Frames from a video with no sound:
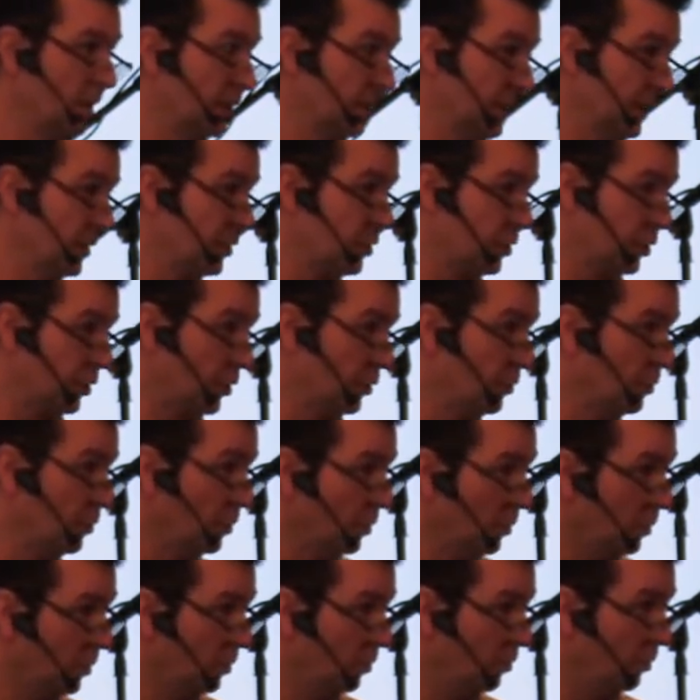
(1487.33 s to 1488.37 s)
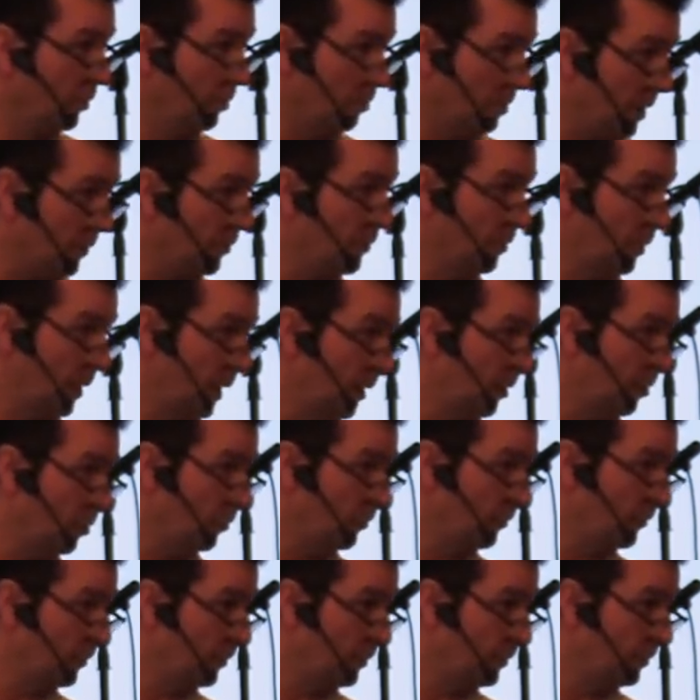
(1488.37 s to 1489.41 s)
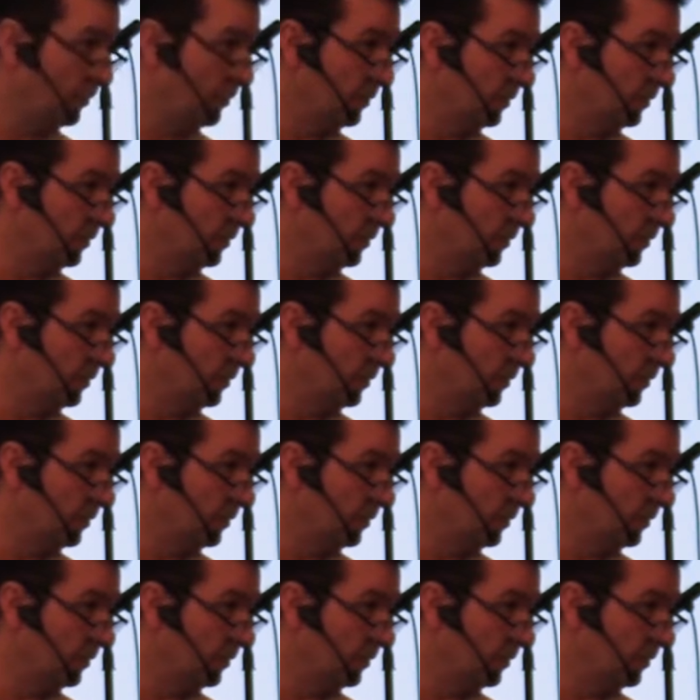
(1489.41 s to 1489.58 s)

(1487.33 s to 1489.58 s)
an issue with mental health